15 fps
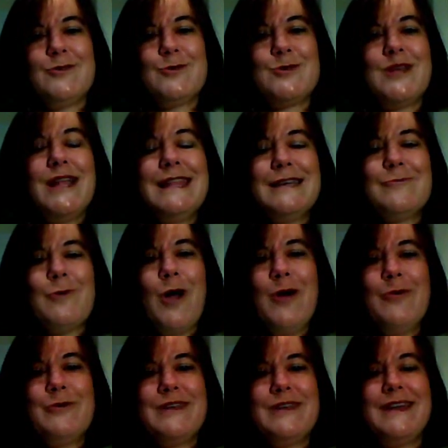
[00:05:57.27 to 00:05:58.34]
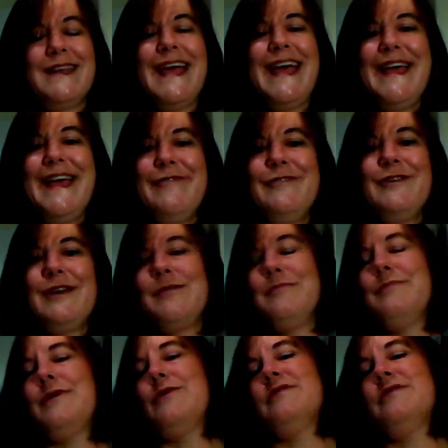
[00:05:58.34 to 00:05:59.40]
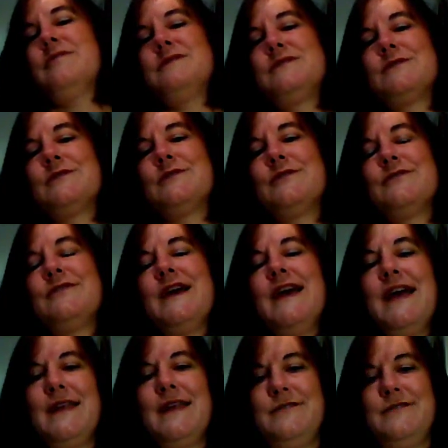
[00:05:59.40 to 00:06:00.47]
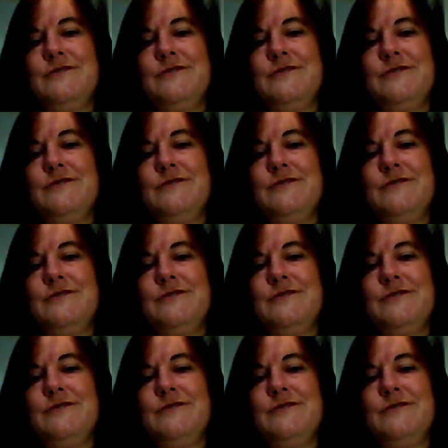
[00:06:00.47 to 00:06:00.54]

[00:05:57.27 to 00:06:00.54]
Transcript: there's nothing wrong with it if you can both observe and